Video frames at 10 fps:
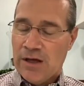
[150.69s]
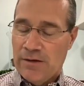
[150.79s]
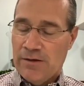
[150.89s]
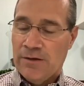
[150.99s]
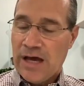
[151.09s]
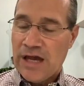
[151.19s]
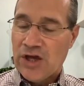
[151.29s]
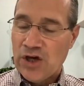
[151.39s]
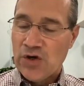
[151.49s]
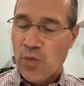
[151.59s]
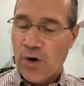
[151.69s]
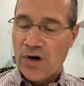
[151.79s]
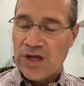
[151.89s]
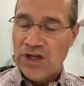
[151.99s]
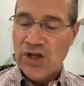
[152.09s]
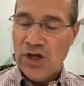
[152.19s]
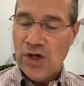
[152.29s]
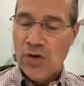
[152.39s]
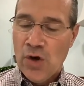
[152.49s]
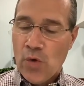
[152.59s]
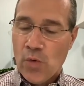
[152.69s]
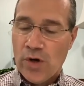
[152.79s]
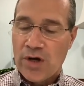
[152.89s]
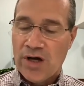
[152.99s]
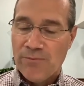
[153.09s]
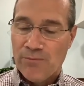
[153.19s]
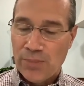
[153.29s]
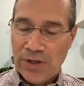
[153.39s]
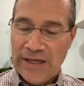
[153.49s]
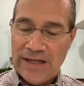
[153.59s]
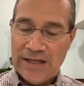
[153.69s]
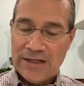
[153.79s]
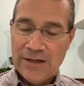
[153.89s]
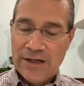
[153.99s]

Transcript: a good work in you will complete it